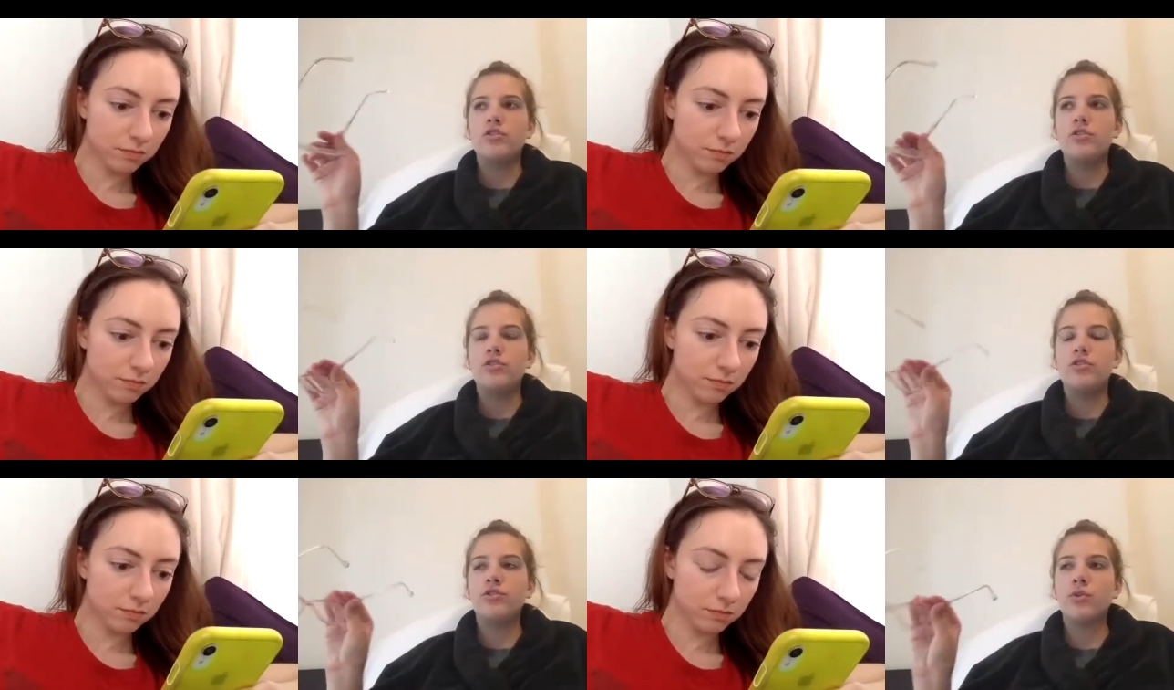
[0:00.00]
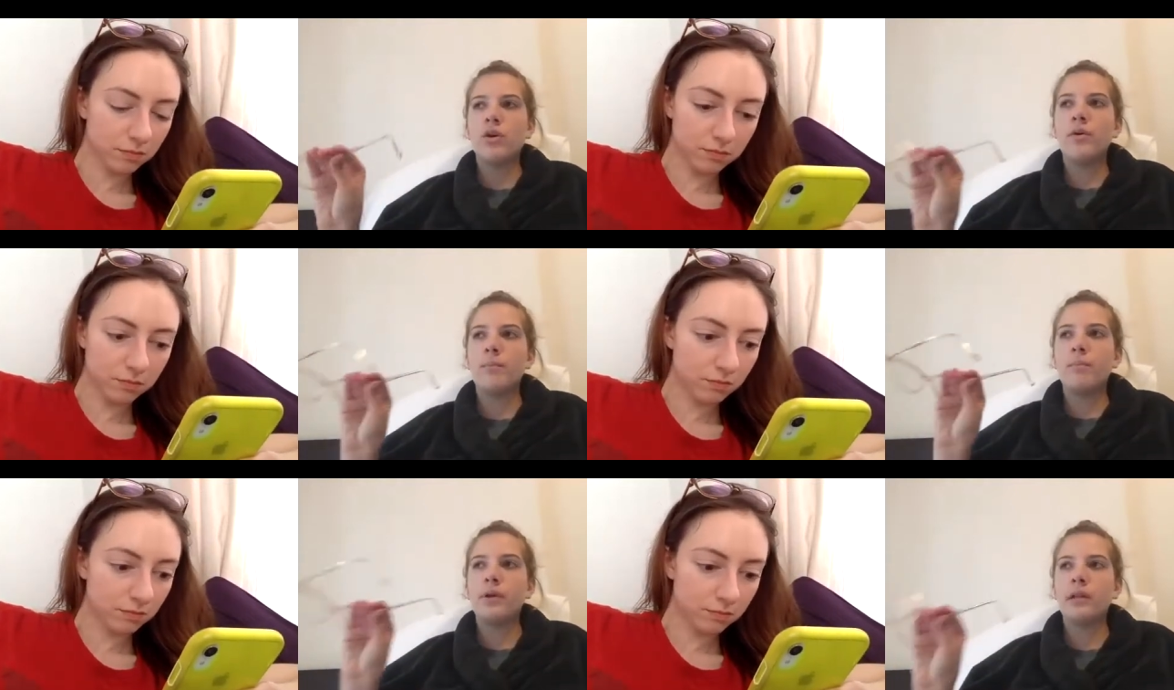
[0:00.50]

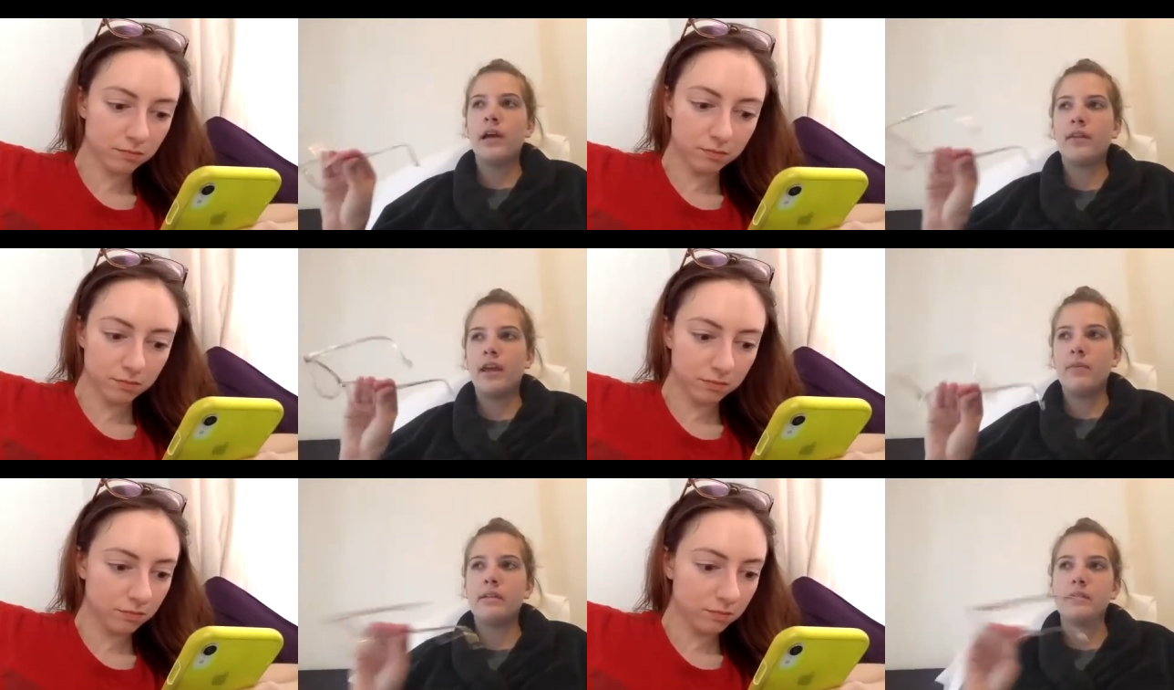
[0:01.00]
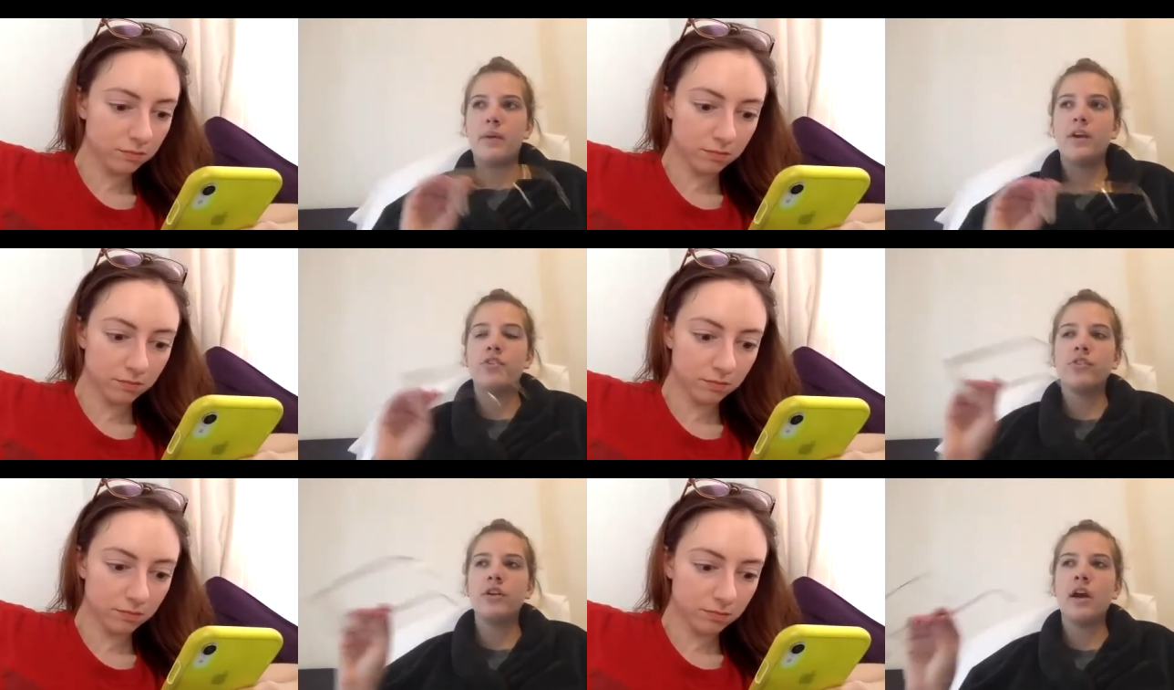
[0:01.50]
Speaker 1: your pullout game is
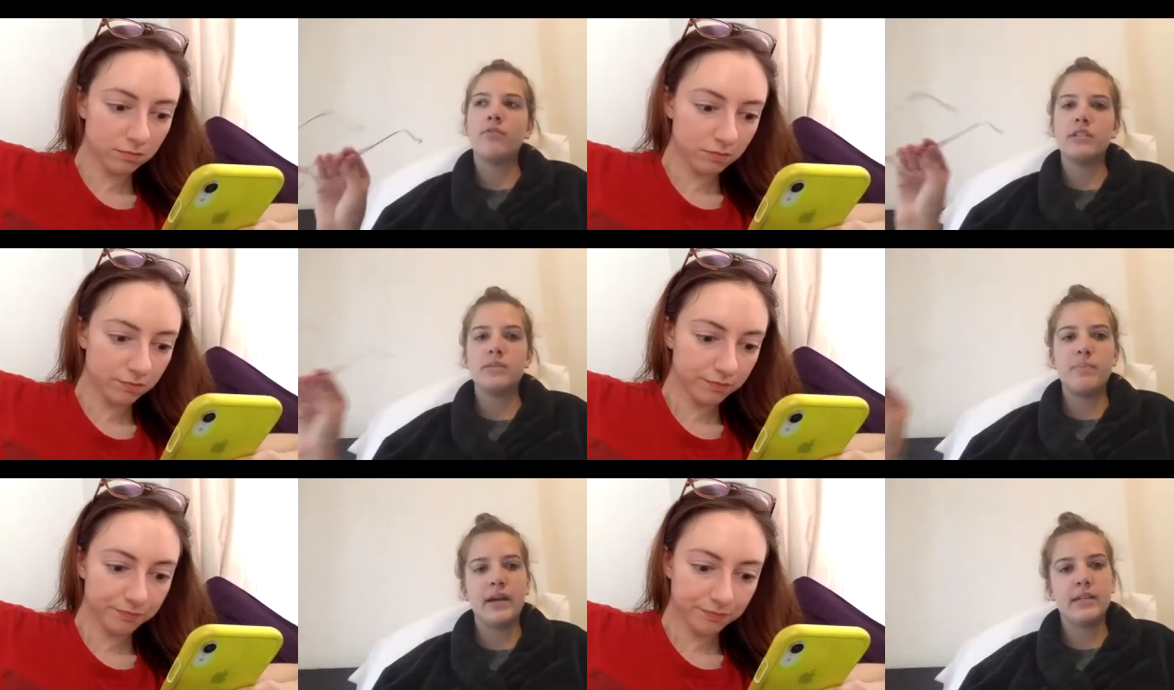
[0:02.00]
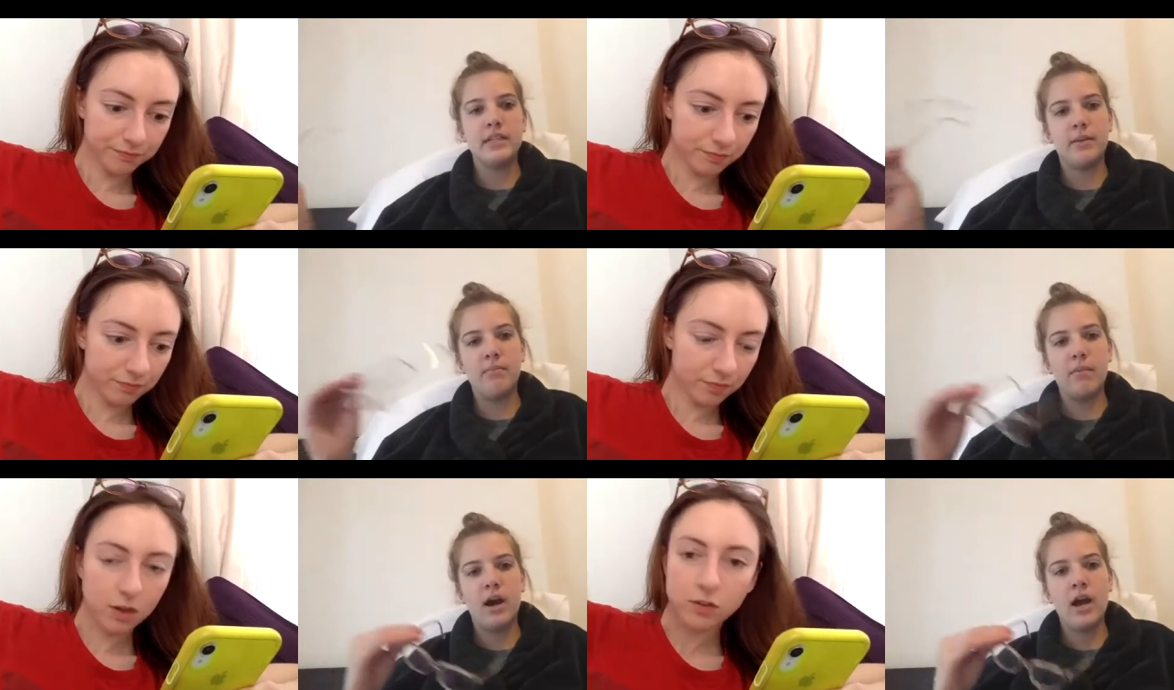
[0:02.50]
that you're not
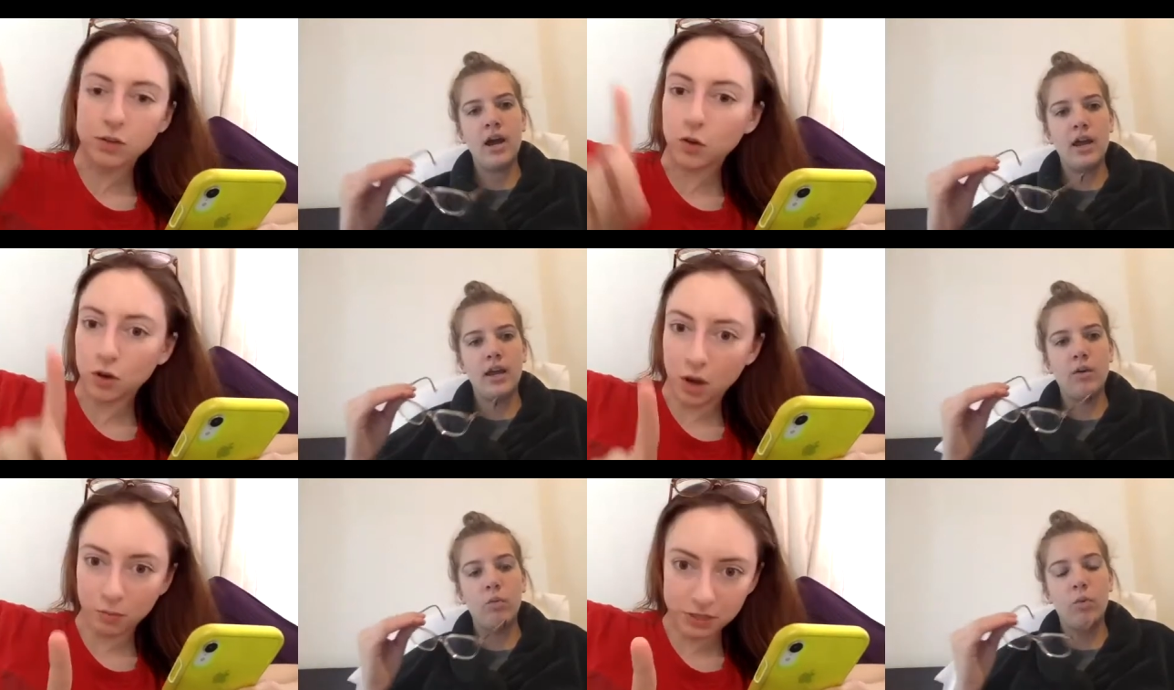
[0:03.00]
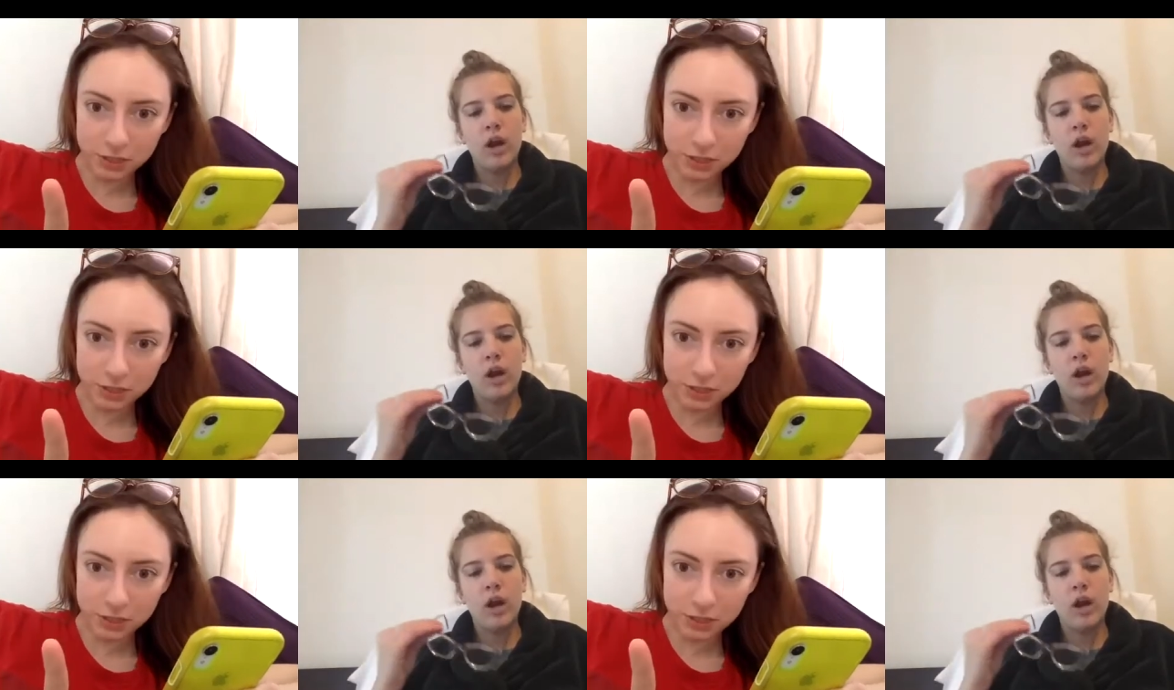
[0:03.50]
respecting my